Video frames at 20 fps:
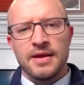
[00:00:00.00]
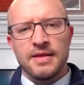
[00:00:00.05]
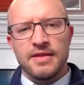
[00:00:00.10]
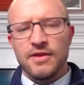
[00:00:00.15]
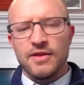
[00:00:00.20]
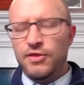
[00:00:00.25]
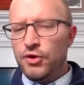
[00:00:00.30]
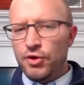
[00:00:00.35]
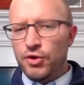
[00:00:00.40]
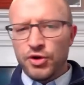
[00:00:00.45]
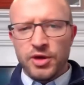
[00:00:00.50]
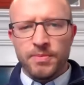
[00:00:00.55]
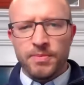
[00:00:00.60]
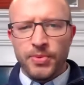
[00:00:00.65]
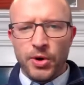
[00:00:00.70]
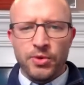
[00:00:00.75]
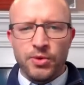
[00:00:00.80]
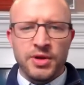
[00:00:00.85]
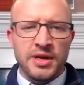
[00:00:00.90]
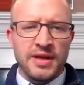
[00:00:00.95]
The third
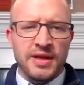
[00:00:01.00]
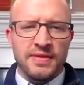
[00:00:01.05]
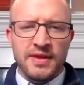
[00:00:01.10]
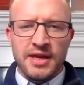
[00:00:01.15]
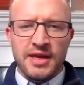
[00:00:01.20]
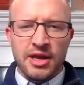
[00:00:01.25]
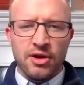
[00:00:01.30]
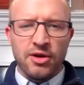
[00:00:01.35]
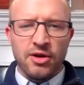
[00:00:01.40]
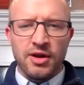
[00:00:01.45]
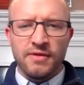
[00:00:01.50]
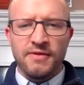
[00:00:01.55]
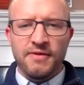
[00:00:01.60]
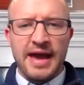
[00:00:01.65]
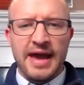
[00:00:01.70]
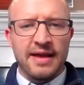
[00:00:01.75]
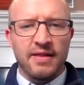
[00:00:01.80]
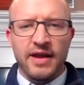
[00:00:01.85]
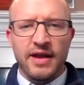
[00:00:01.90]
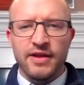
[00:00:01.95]
component in the narrative
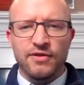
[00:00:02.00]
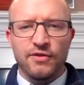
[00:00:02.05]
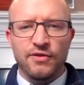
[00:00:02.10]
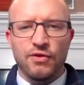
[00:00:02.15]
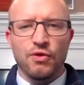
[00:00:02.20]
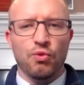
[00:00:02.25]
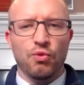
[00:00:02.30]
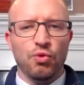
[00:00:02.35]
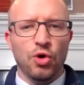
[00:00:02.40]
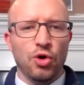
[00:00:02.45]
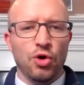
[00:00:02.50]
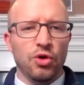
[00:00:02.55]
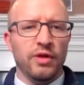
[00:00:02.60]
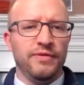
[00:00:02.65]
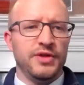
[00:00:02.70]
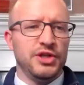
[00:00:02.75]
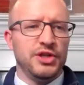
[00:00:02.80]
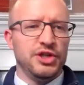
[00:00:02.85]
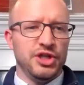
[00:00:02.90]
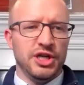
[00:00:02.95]
highlights the role
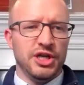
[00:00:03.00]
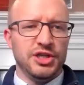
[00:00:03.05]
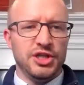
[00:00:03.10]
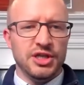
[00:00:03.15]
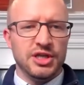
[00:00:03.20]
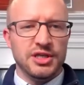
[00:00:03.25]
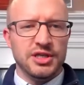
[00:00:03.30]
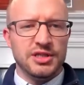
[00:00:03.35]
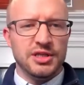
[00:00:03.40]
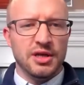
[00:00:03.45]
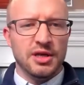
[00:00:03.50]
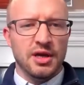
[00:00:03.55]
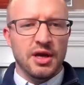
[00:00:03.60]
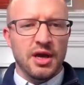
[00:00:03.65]
of the judges.